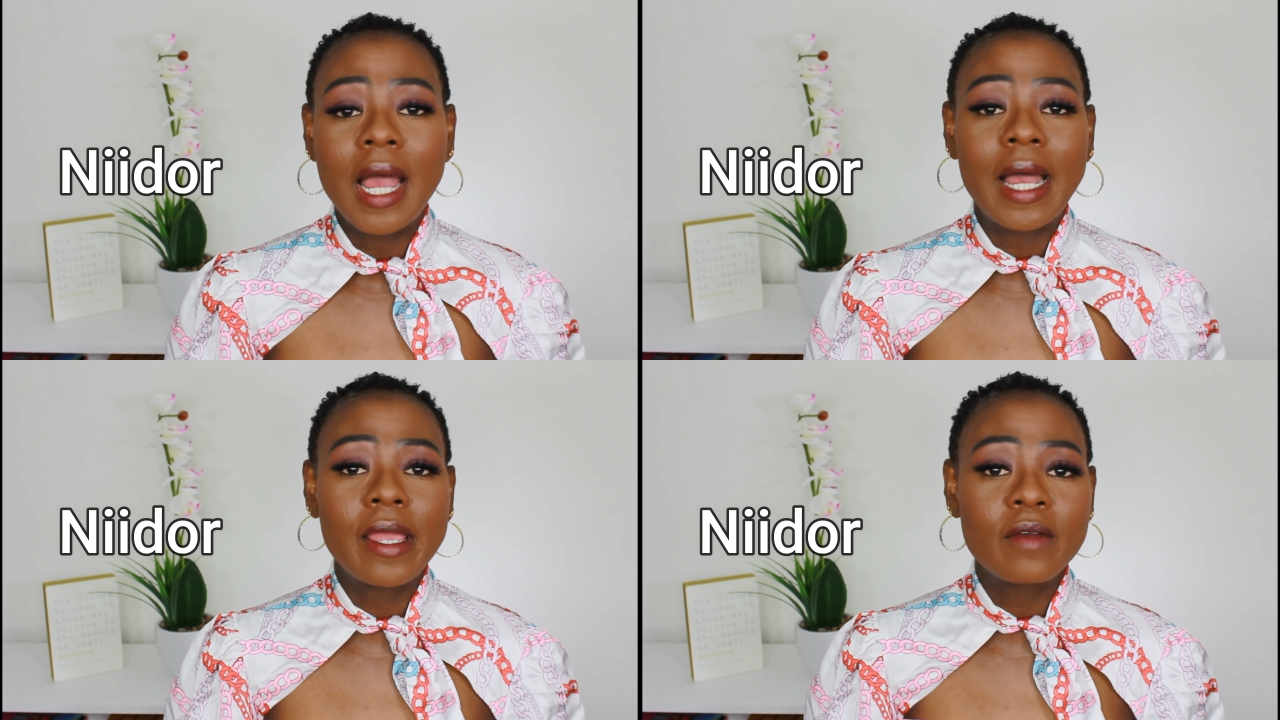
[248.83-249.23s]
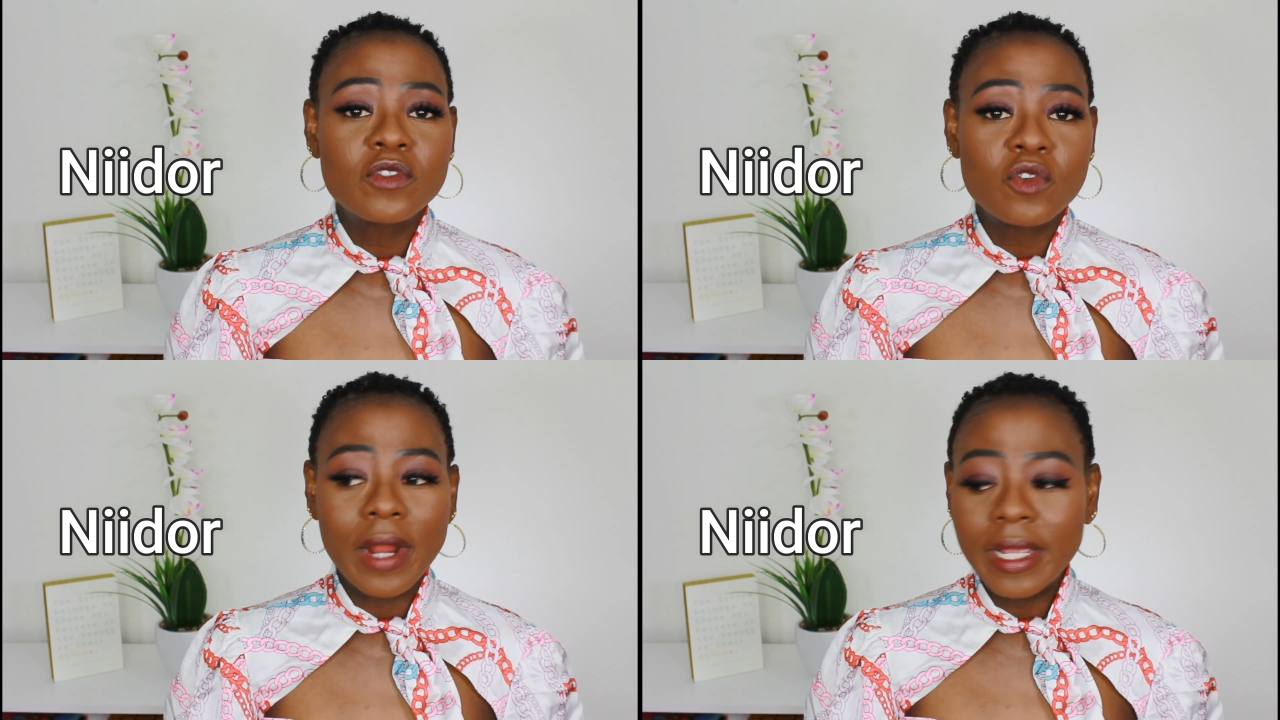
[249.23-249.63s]
I have
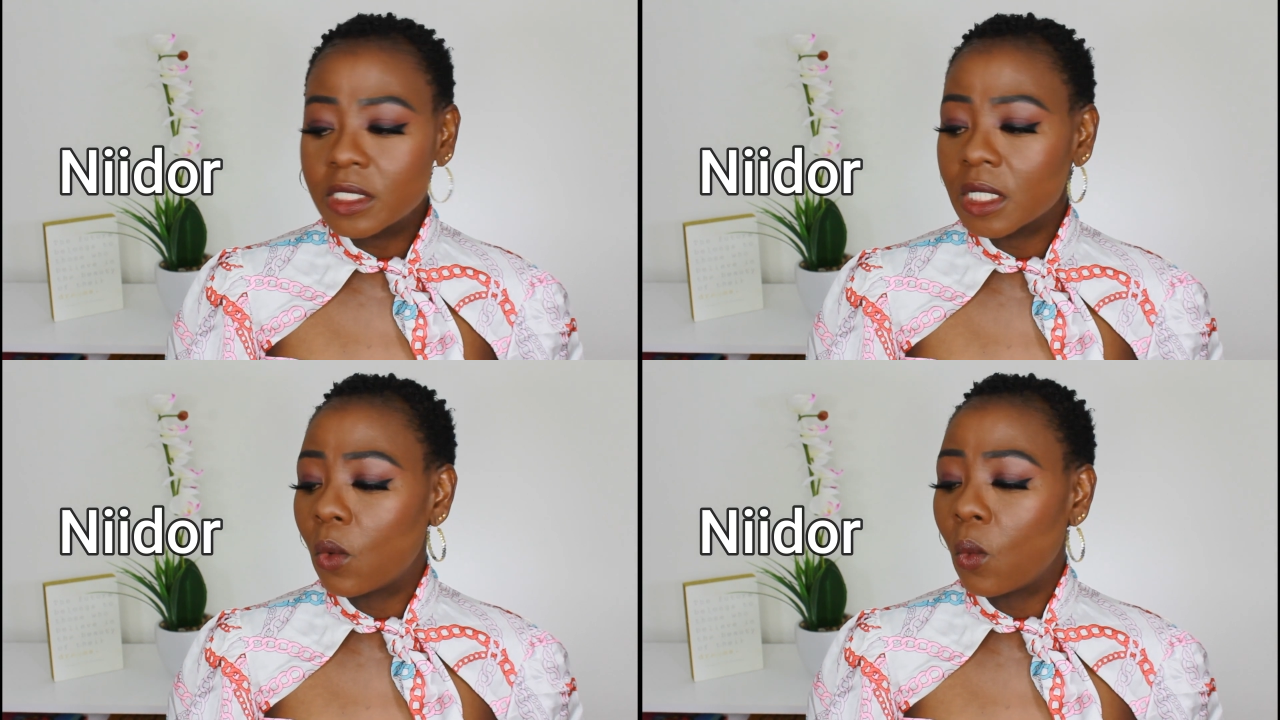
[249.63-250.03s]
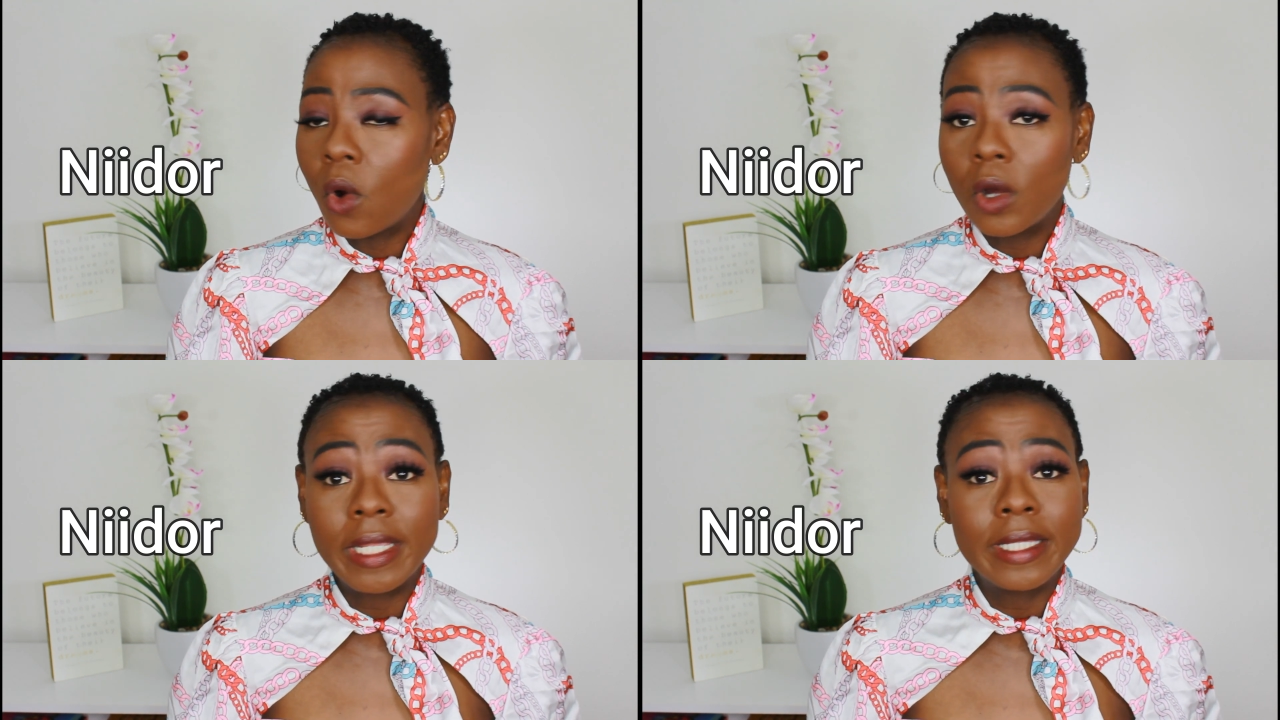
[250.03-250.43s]
tried
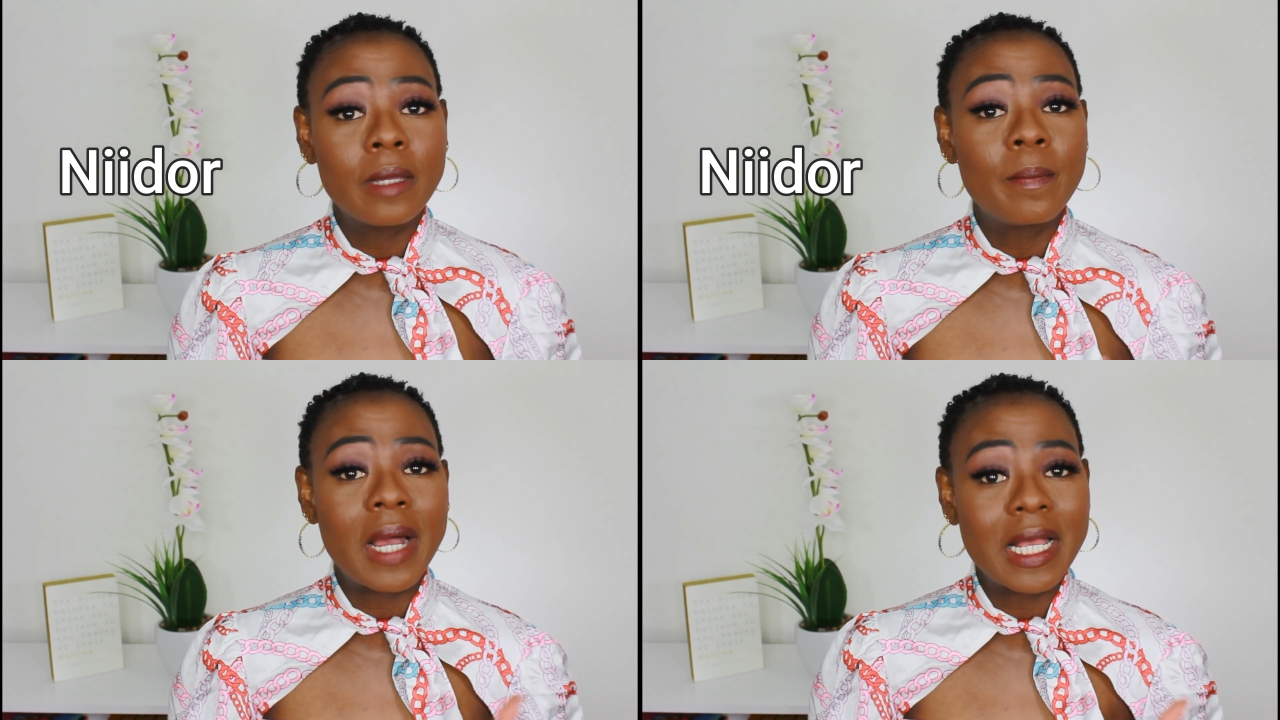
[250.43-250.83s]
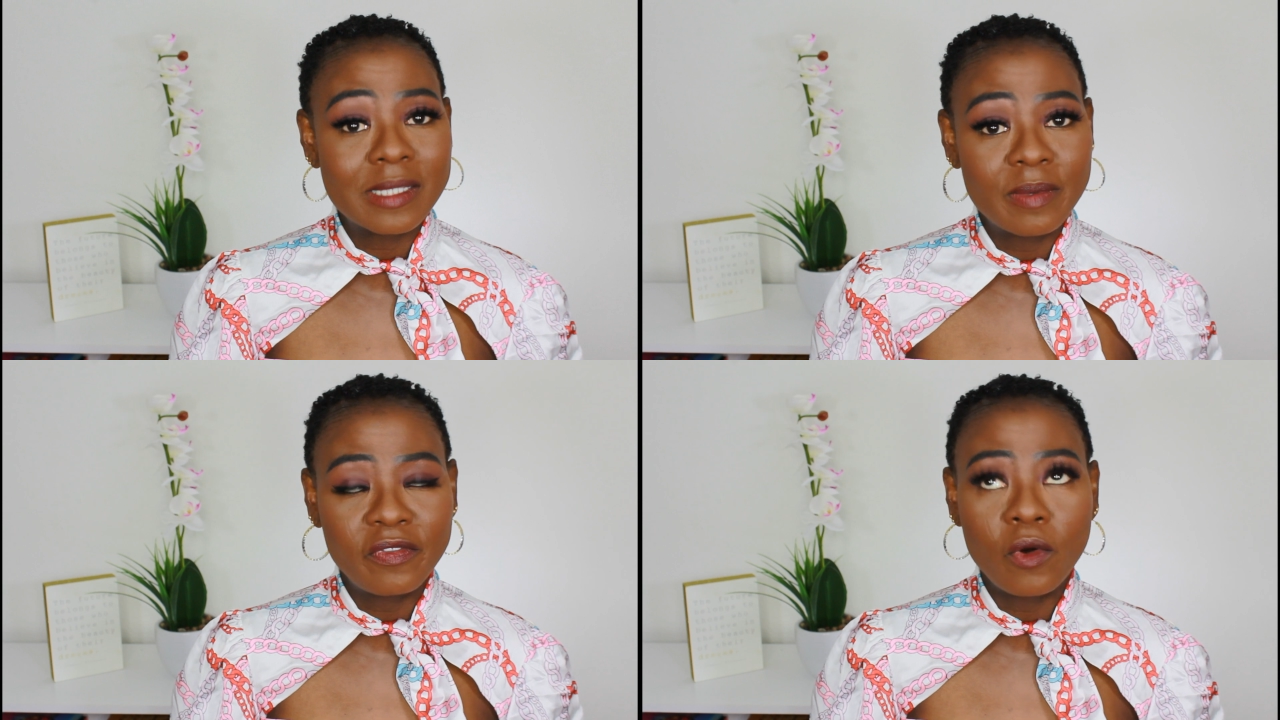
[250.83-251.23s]
one in the
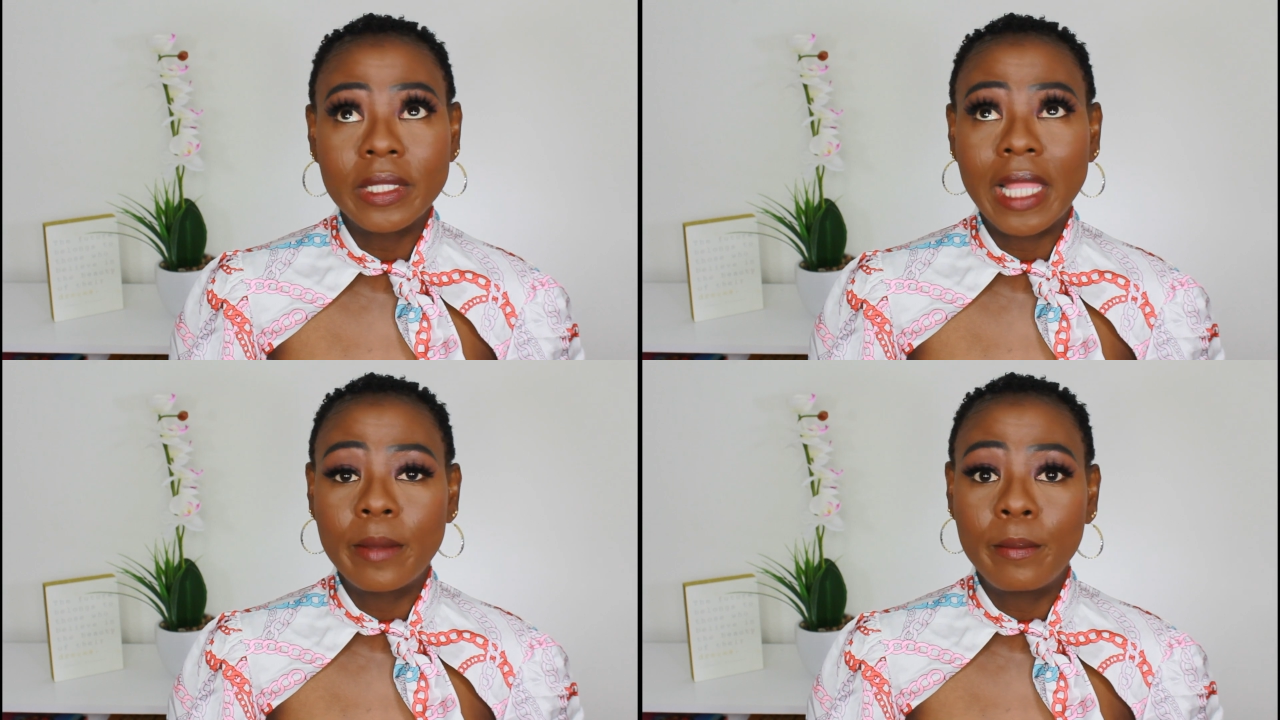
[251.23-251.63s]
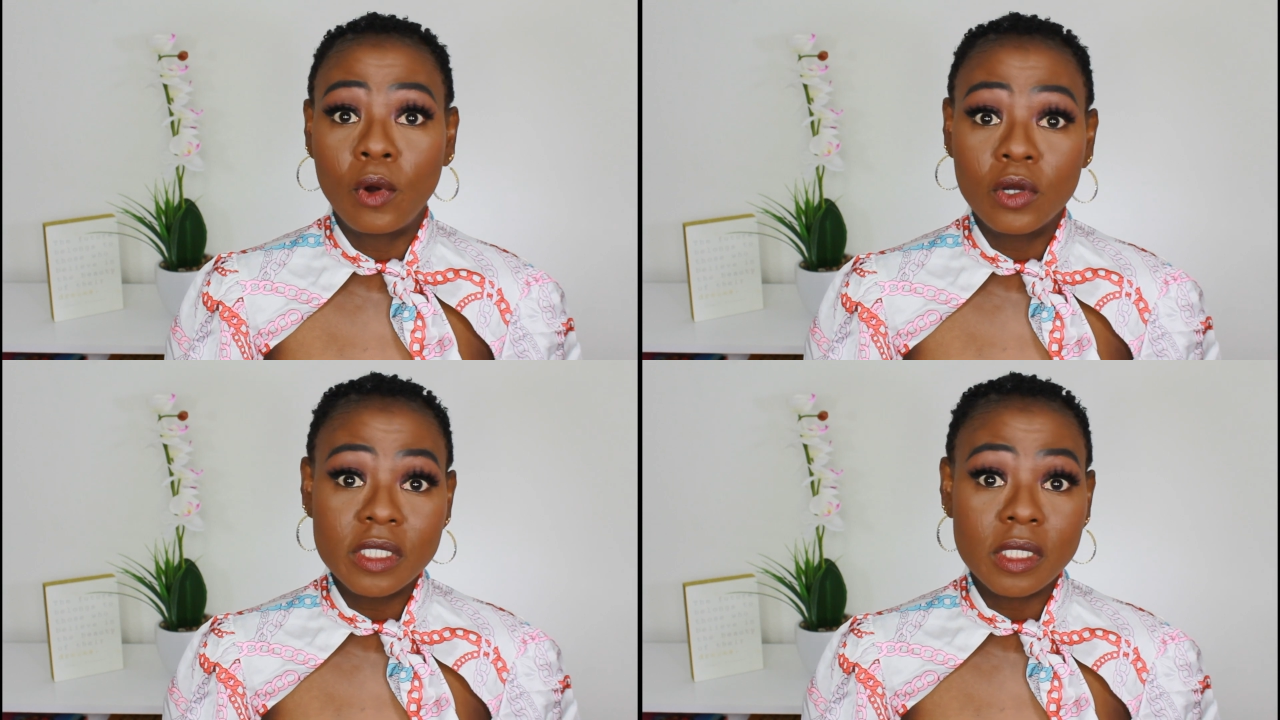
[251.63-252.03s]
past before that I
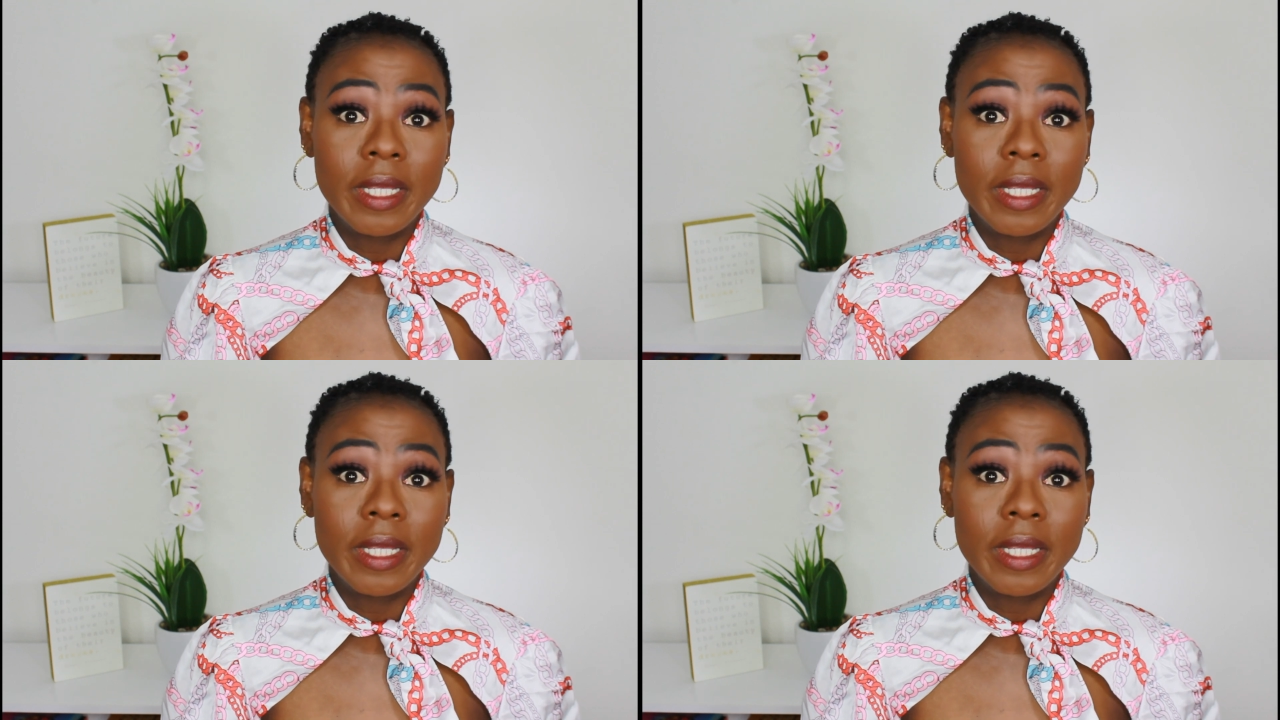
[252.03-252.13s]
bought